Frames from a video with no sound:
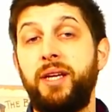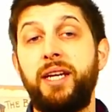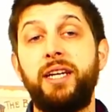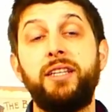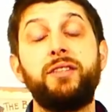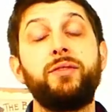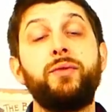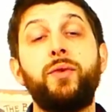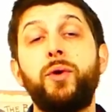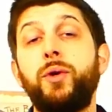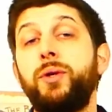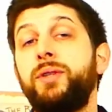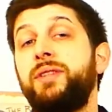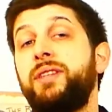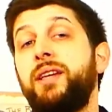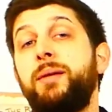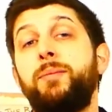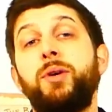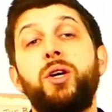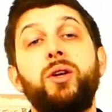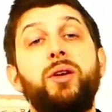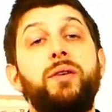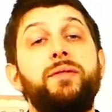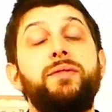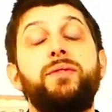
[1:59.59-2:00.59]
it's for a
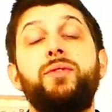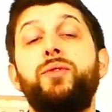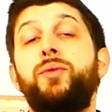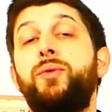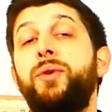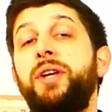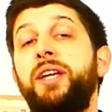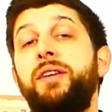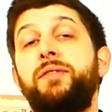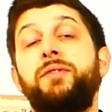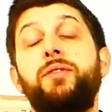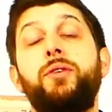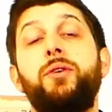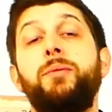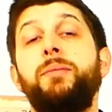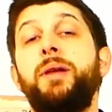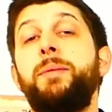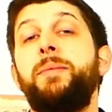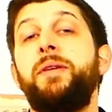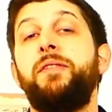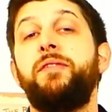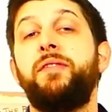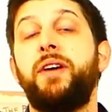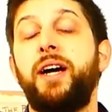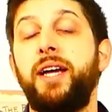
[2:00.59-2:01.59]
table of 3, 4,
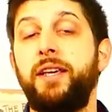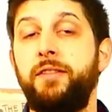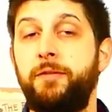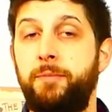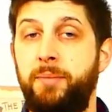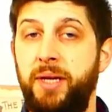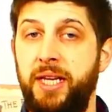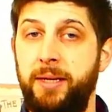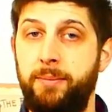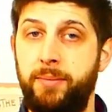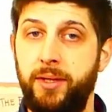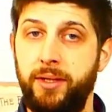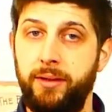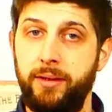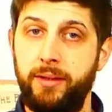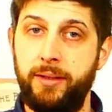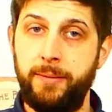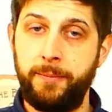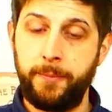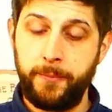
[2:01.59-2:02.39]
maybe 5 people,